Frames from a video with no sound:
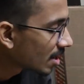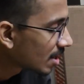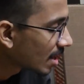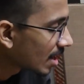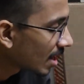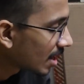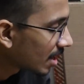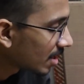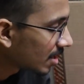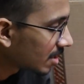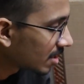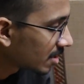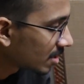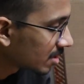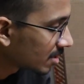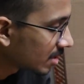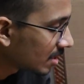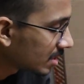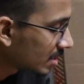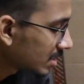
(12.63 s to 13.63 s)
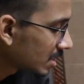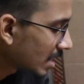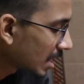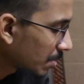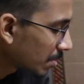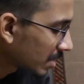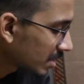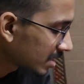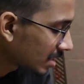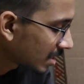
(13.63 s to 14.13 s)
and this is a
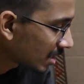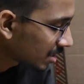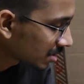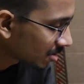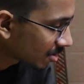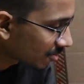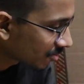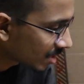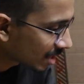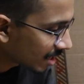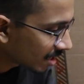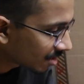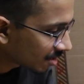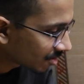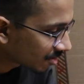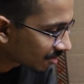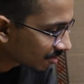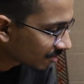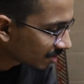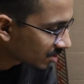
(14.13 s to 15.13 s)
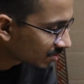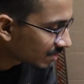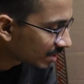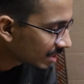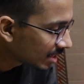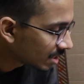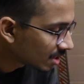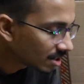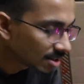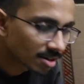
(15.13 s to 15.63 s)
representation of that which we
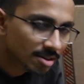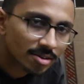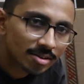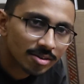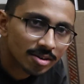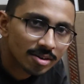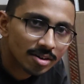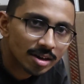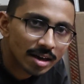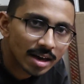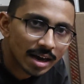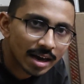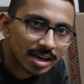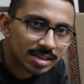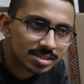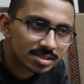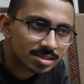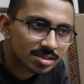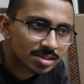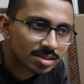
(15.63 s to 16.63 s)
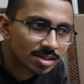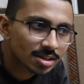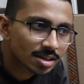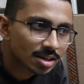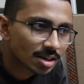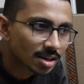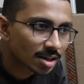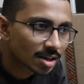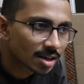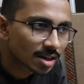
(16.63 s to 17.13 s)
did as
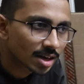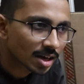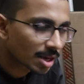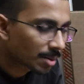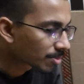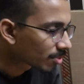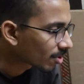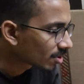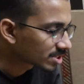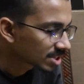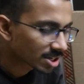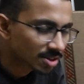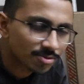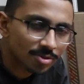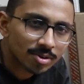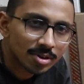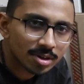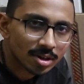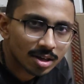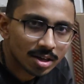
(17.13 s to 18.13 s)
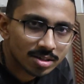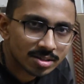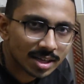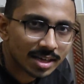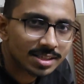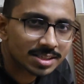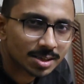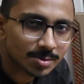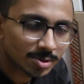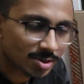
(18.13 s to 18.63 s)
a project for our
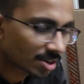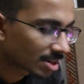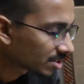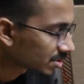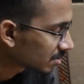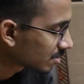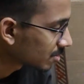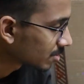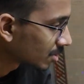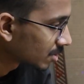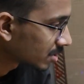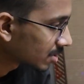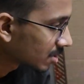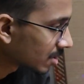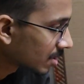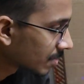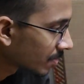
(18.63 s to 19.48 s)
science communication course.